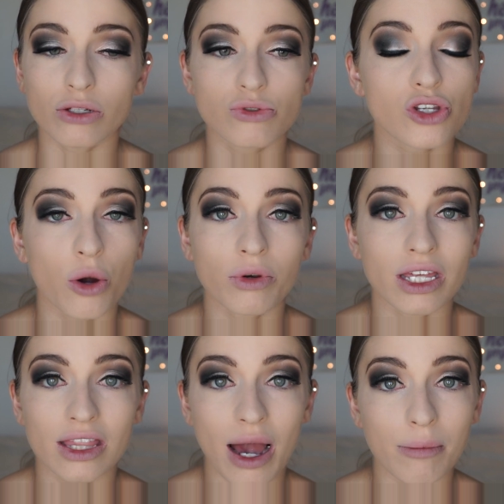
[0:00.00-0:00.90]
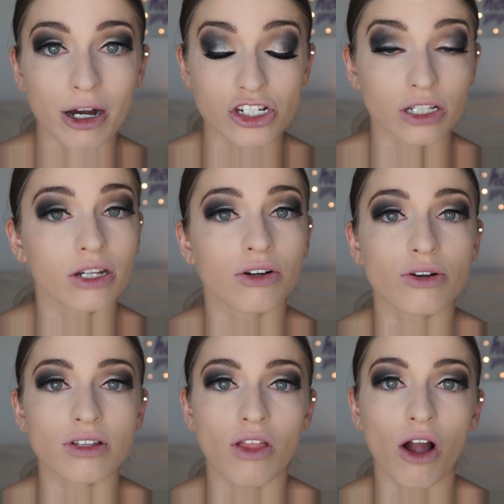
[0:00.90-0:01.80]
You don't need that much. A little
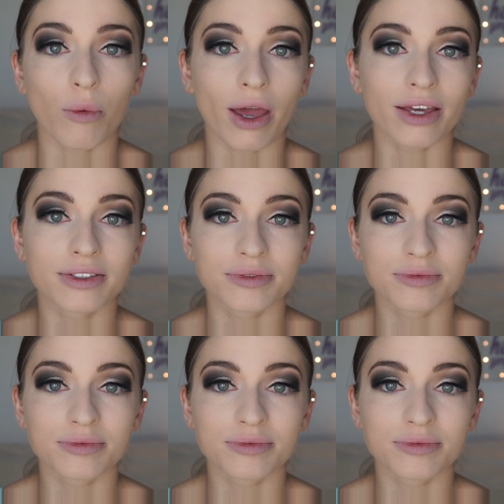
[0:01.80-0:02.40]
goes a long way.